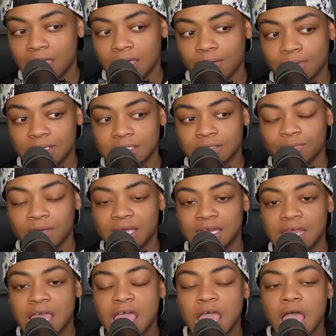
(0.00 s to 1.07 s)
It was
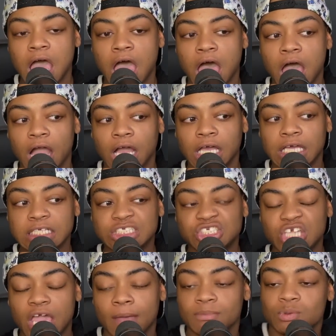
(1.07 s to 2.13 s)
when uh,
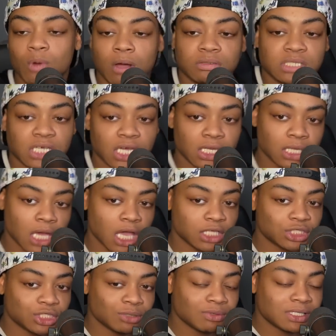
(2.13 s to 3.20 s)
Jaymes walked in
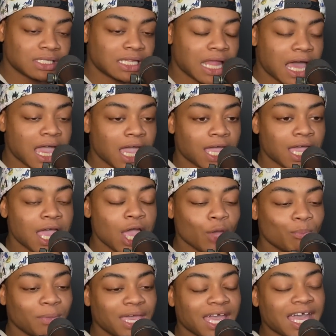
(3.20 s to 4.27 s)
and she was like,
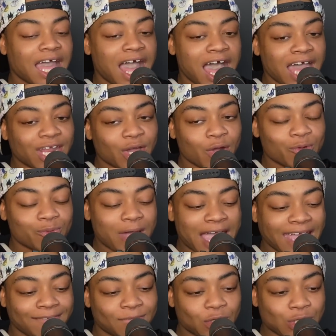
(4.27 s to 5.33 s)
Me and Kahanna are
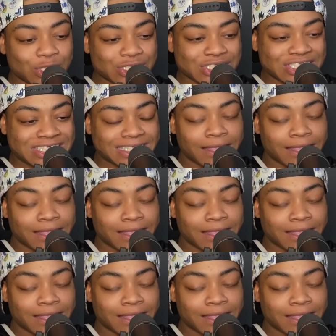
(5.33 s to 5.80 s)
rivals.